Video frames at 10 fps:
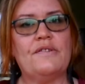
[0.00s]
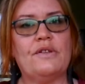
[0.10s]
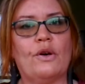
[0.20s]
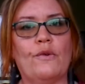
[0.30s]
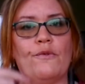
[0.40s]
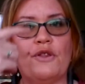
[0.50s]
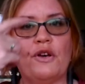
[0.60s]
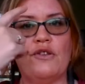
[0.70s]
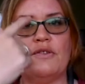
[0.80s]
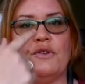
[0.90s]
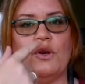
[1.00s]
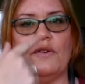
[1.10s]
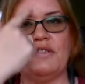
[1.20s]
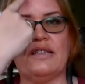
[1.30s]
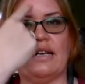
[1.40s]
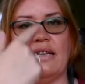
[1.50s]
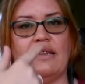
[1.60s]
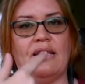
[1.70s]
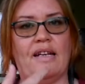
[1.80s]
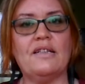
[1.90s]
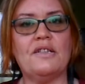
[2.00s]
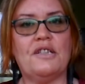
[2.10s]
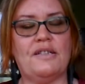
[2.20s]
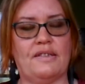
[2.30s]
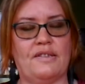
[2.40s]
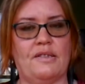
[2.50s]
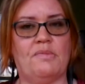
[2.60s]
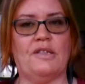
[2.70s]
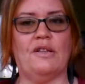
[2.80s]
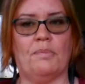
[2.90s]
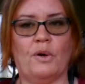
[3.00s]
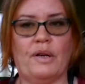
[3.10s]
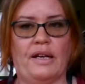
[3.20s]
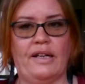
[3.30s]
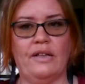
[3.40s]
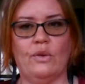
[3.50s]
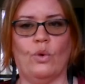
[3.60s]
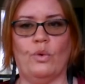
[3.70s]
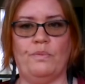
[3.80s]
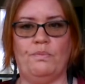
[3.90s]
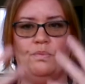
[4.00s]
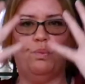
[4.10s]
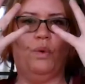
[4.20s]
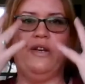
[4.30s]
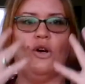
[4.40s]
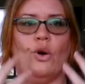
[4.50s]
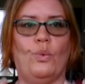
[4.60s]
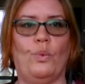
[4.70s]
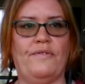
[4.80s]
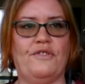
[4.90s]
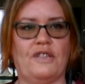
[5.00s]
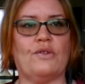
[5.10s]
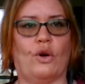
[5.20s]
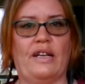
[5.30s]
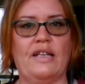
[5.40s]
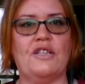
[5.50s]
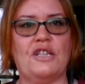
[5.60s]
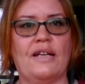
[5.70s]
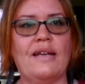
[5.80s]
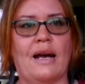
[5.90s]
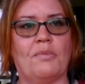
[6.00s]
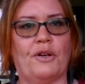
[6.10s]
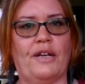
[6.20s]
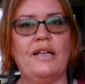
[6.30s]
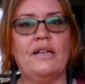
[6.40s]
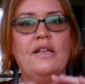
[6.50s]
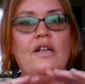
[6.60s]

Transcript: So for those of you who've studied the energy systems in the body, or we know we've just got energy in our body,